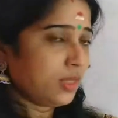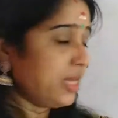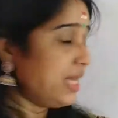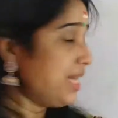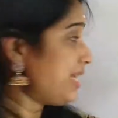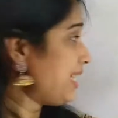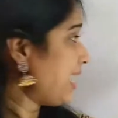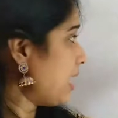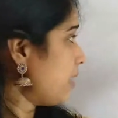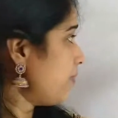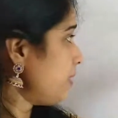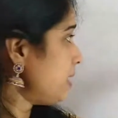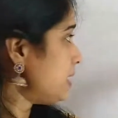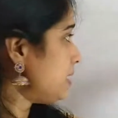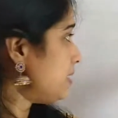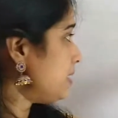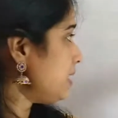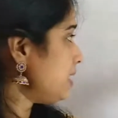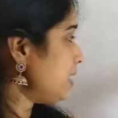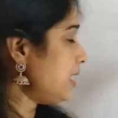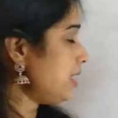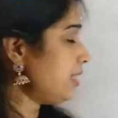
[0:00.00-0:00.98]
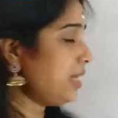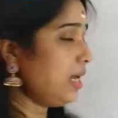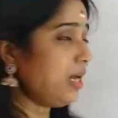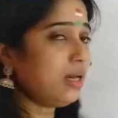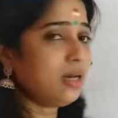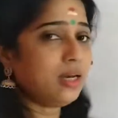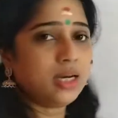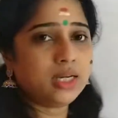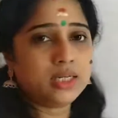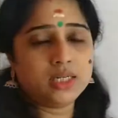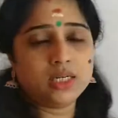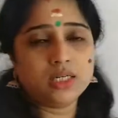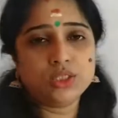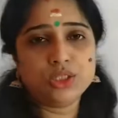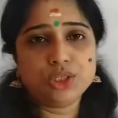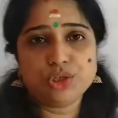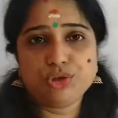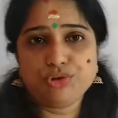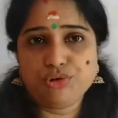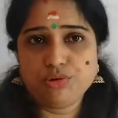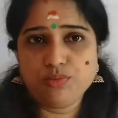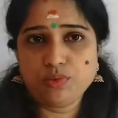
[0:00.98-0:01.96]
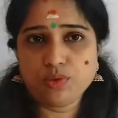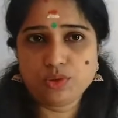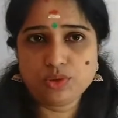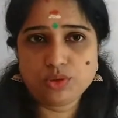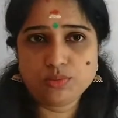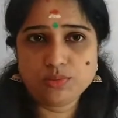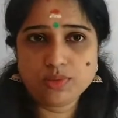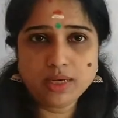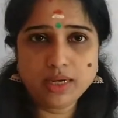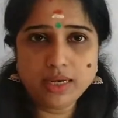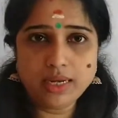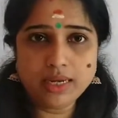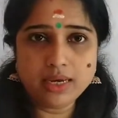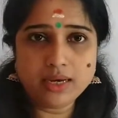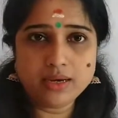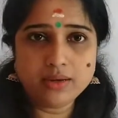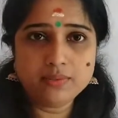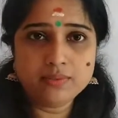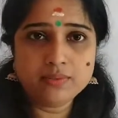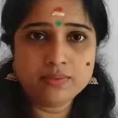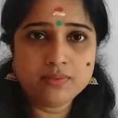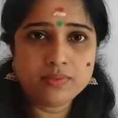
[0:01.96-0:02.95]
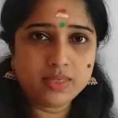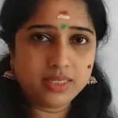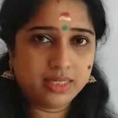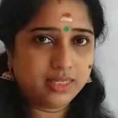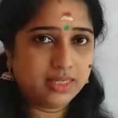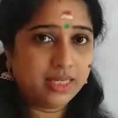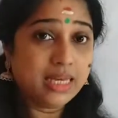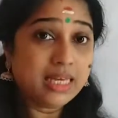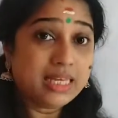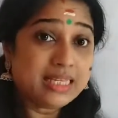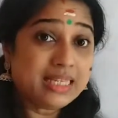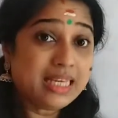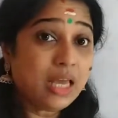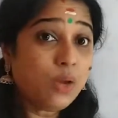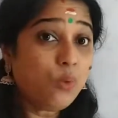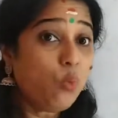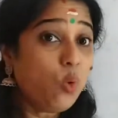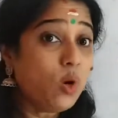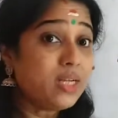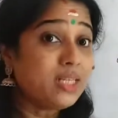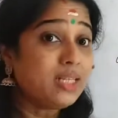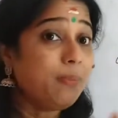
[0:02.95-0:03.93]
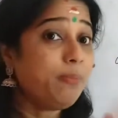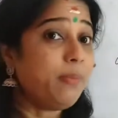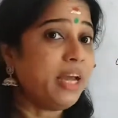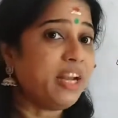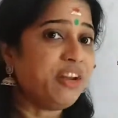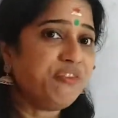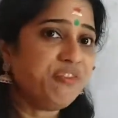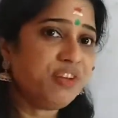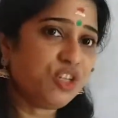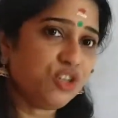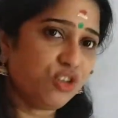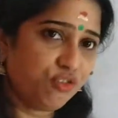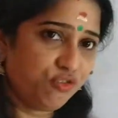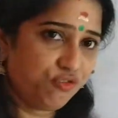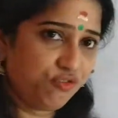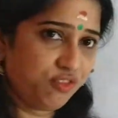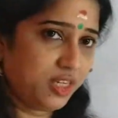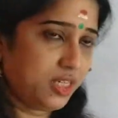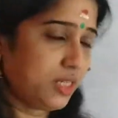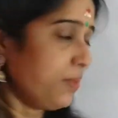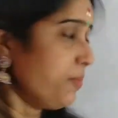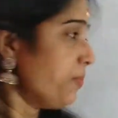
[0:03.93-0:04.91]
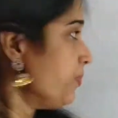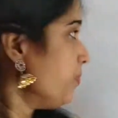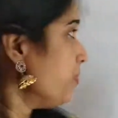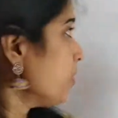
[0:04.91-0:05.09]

It can be seen in the another chromosome. Clear? See what's the benefit of it.